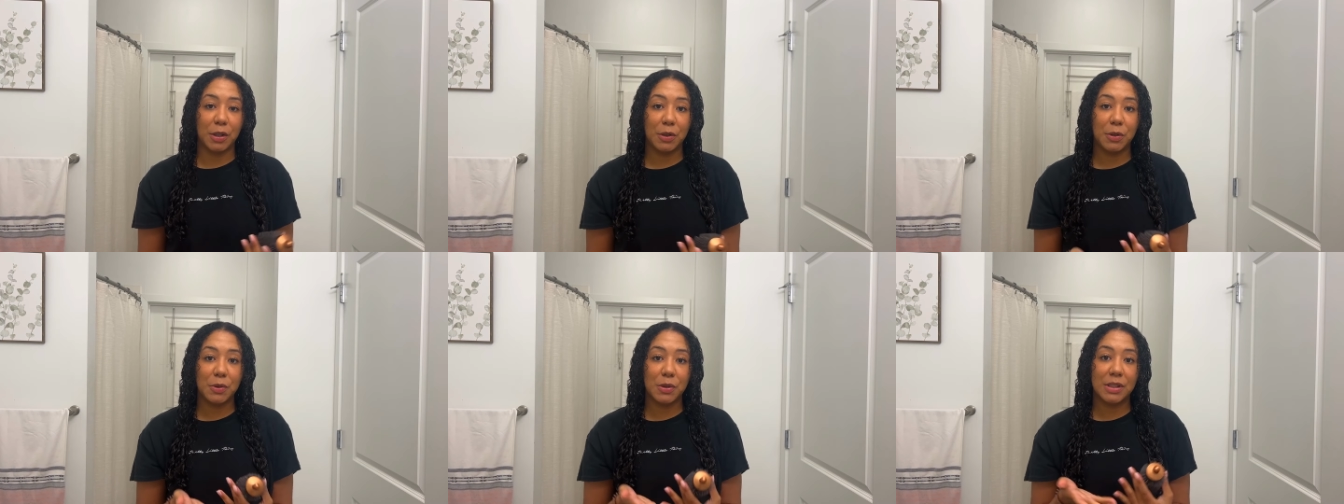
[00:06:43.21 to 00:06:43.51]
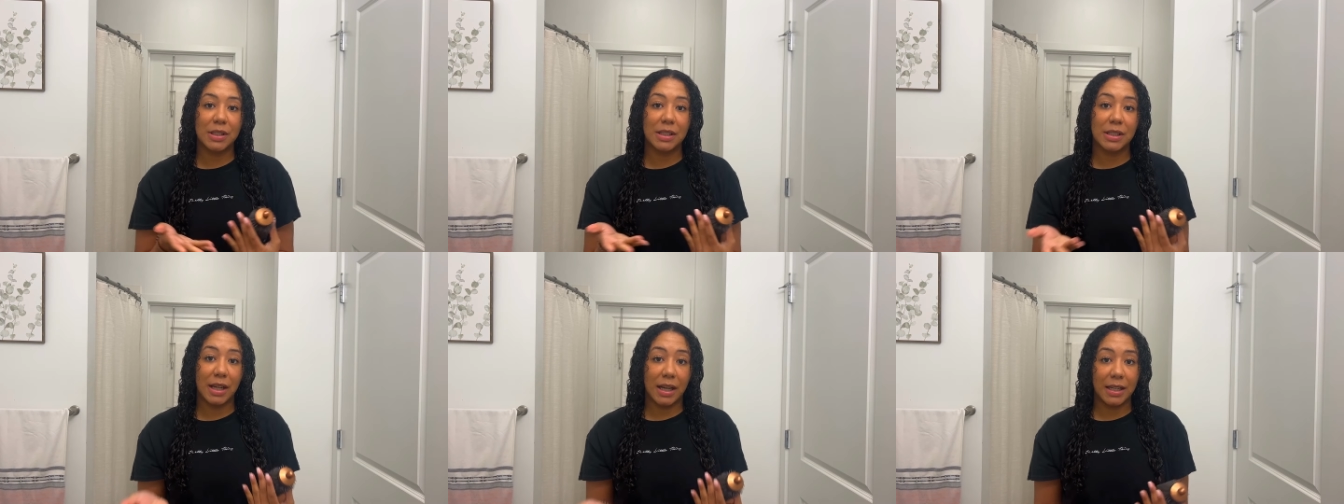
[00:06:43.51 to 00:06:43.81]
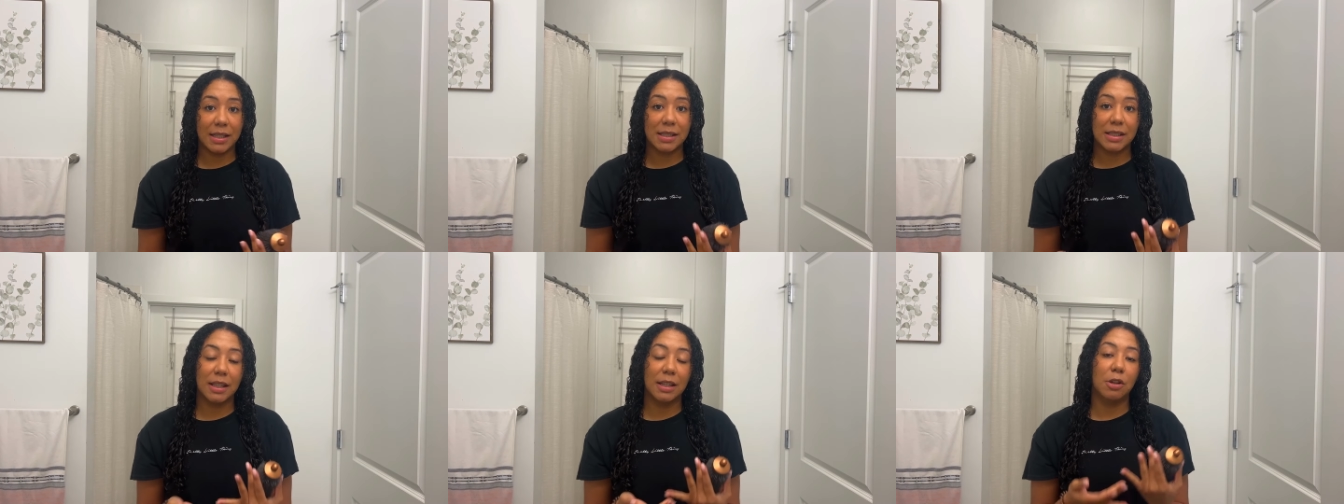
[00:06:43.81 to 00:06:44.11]
use the
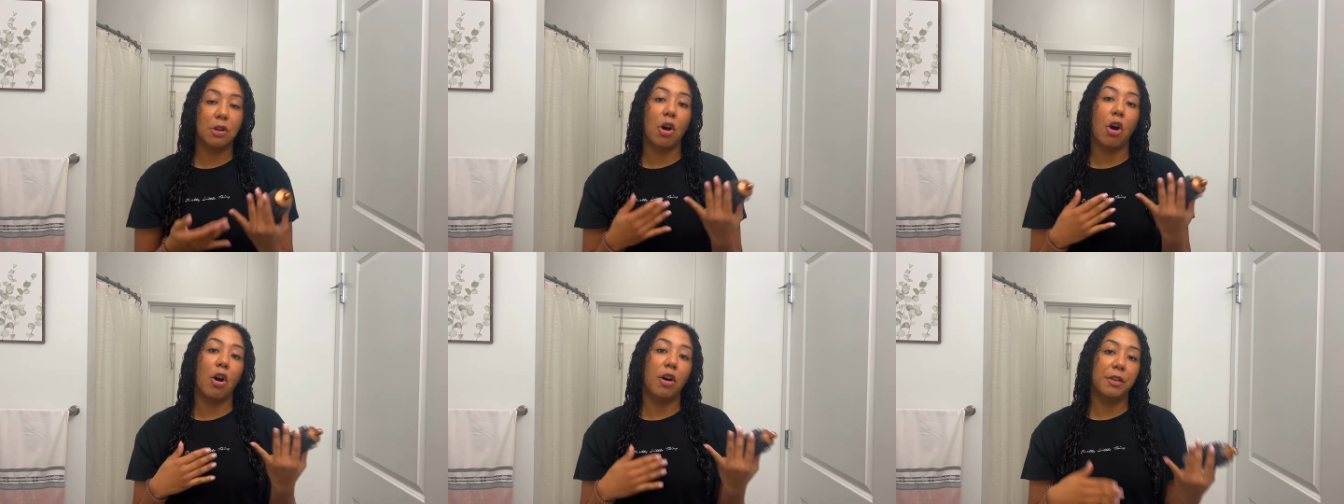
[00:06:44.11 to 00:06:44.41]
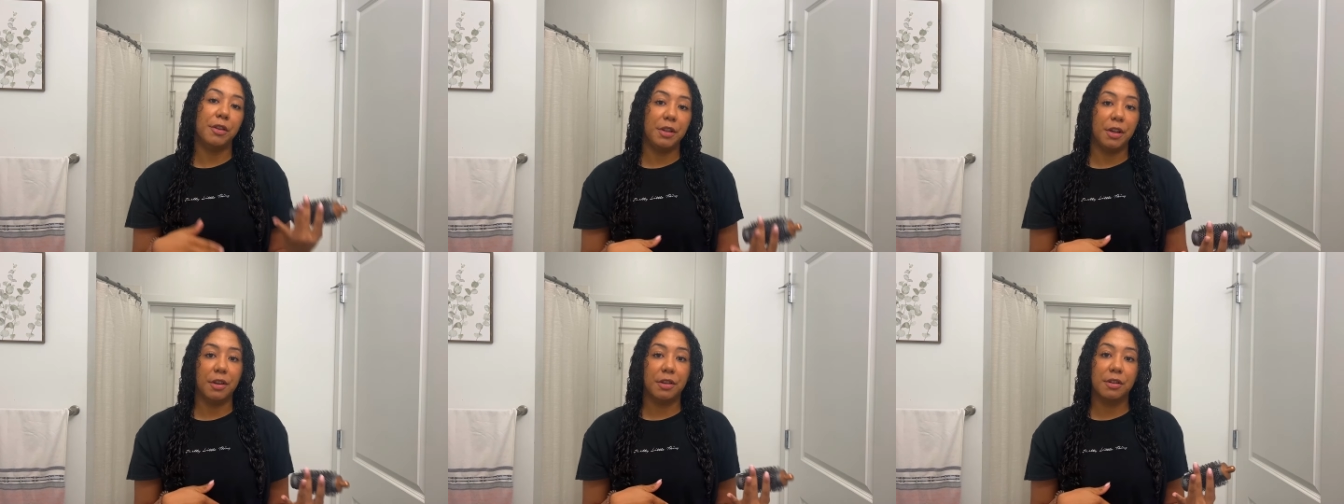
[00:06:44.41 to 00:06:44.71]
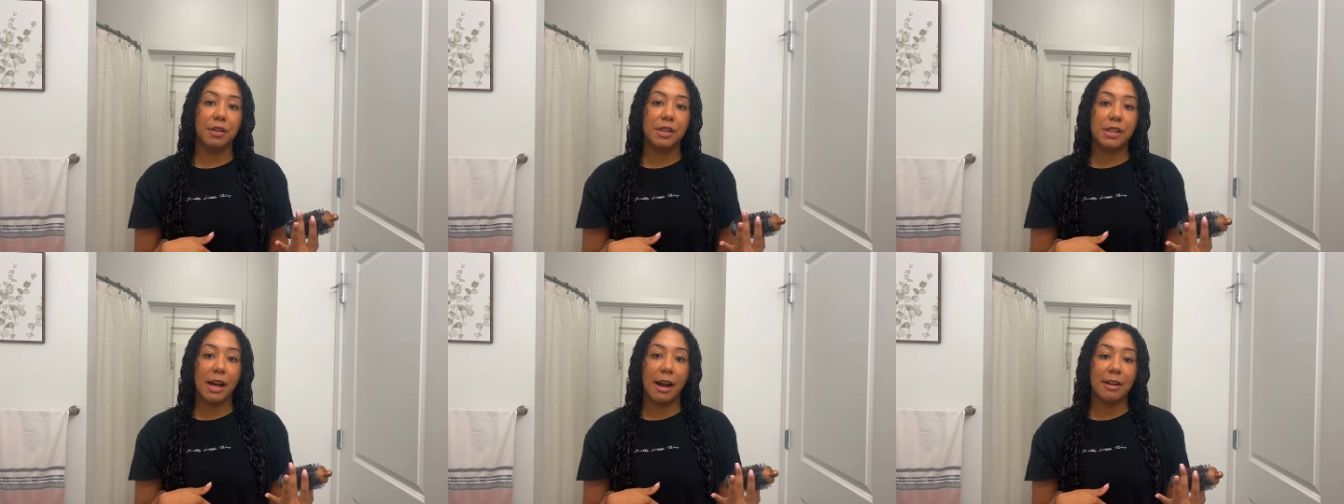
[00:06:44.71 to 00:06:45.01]
Dyson and all the
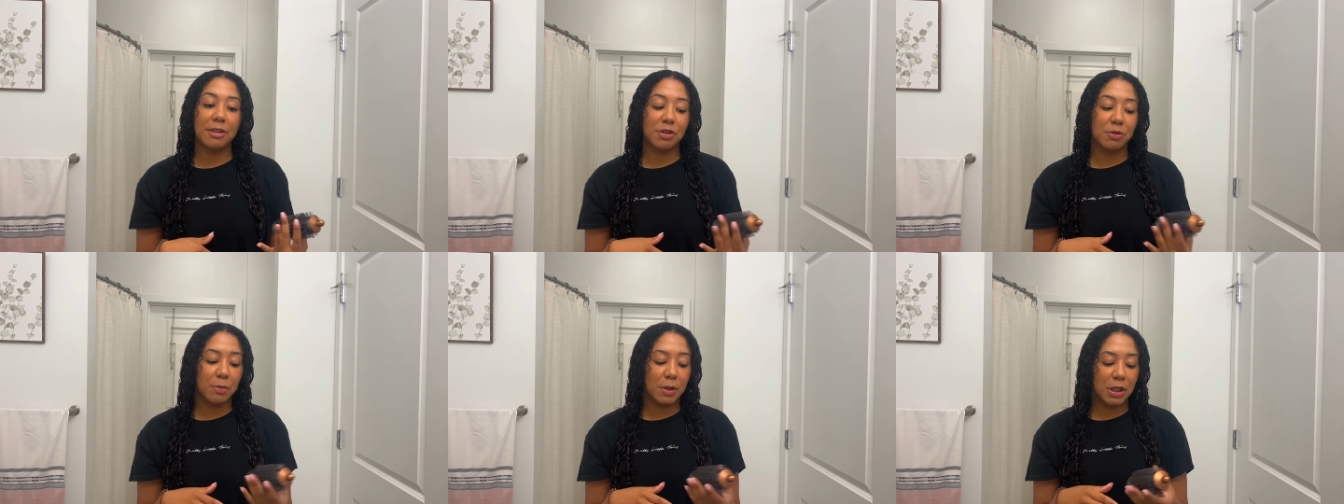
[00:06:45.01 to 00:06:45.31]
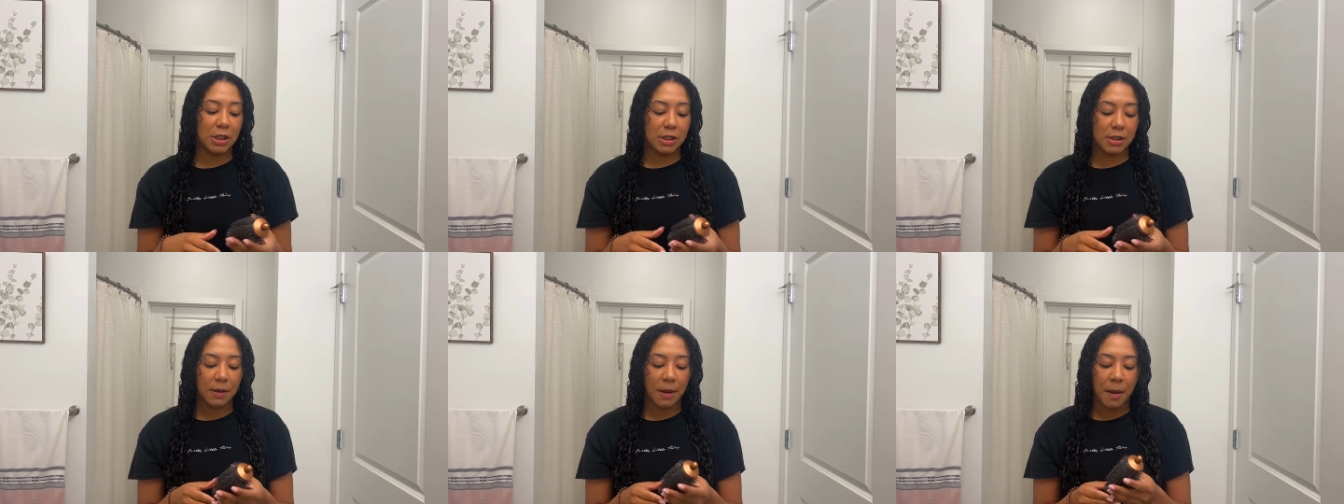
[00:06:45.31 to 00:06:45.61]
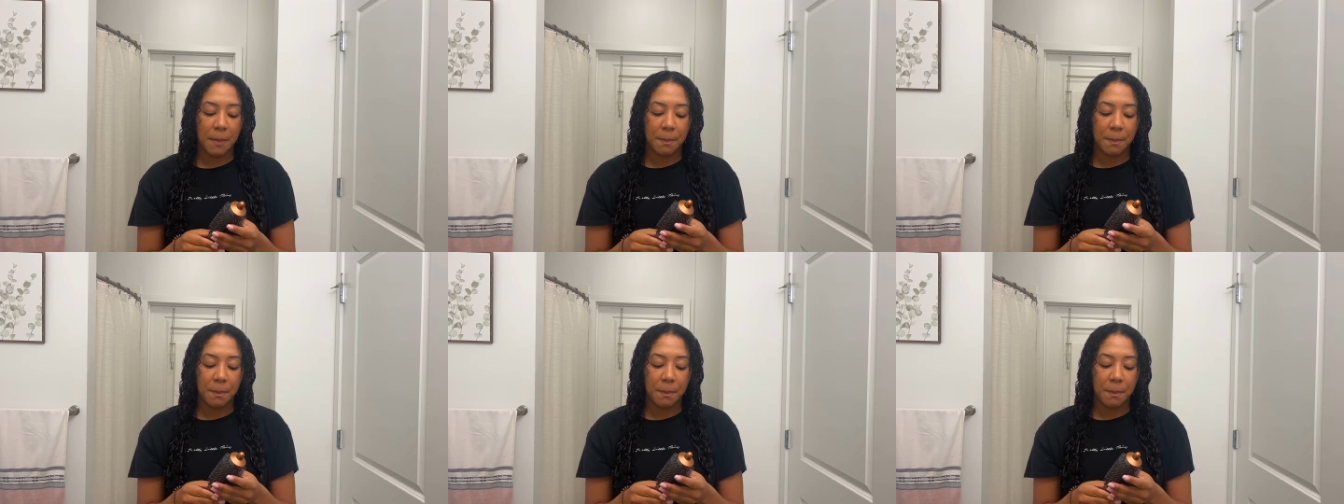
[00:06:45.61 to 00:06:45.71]
other attachments.